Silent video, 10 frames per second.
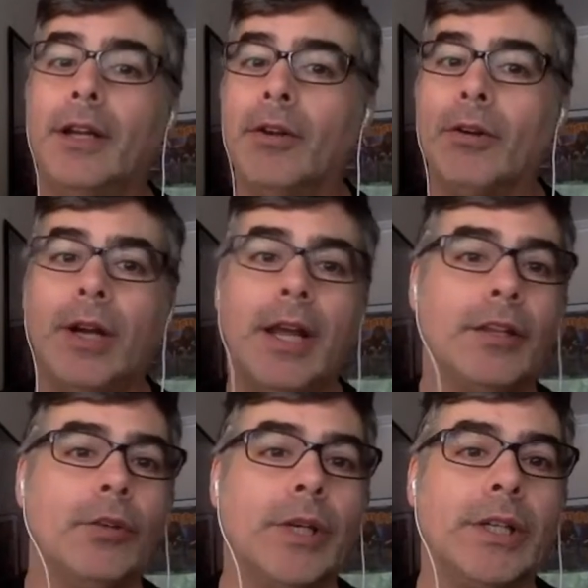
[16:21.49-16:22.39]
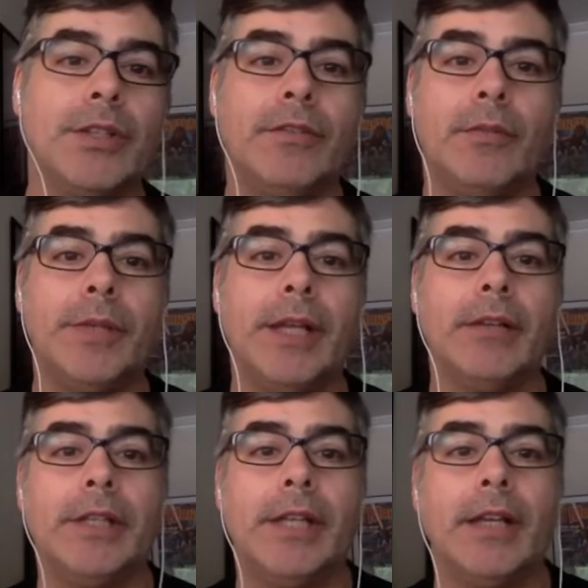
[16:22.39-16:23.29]
or Heather Wixon from
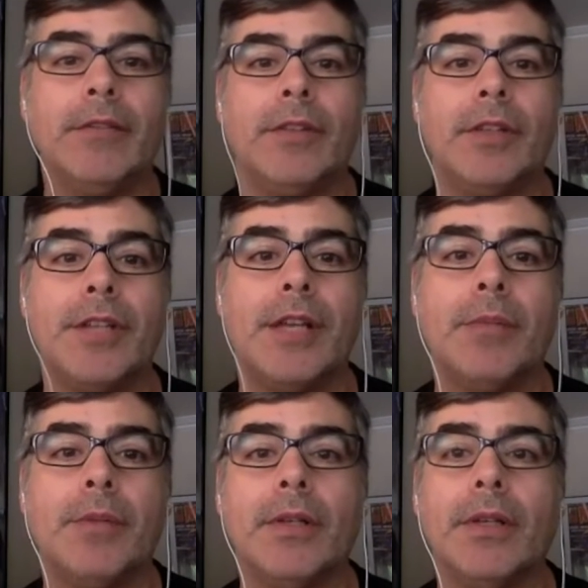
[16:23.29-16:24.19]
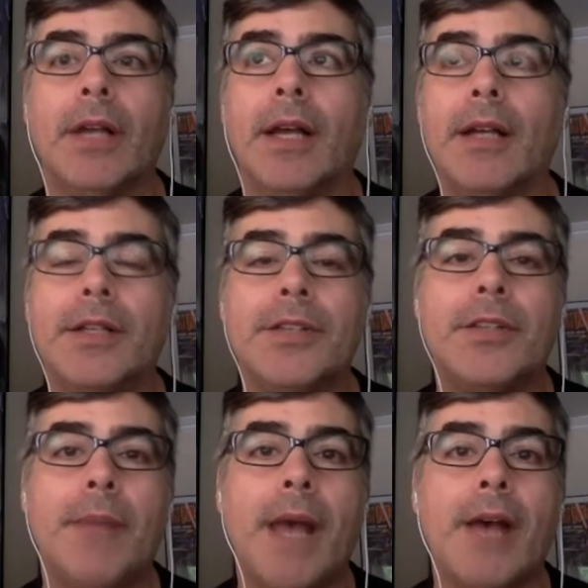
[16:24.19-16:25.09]
Daily Dead, for example, just
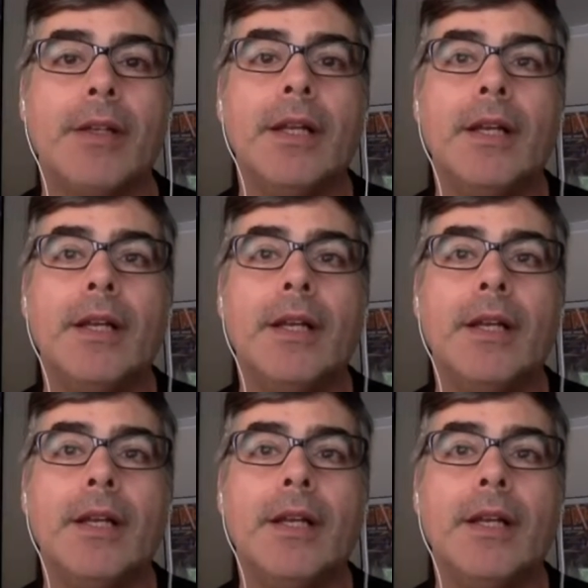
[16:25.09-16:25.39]
about,